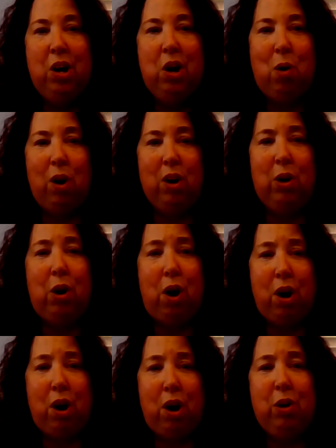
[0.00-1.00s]
or
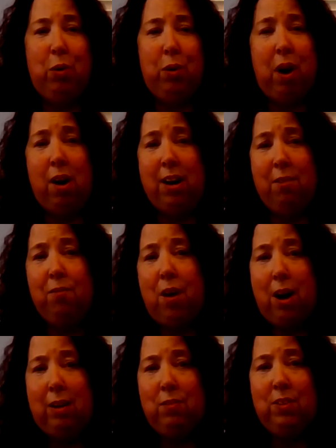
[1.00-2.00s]
who are
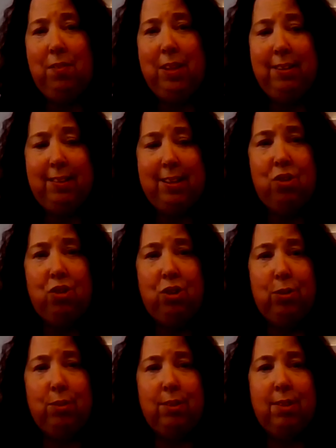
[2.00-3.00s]
involved in these
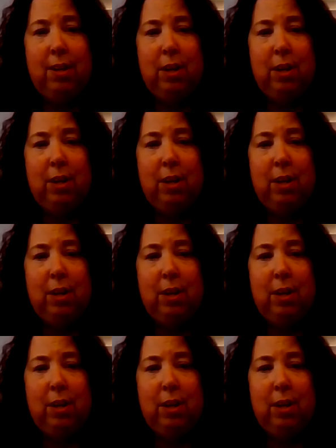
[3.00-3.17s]
issues,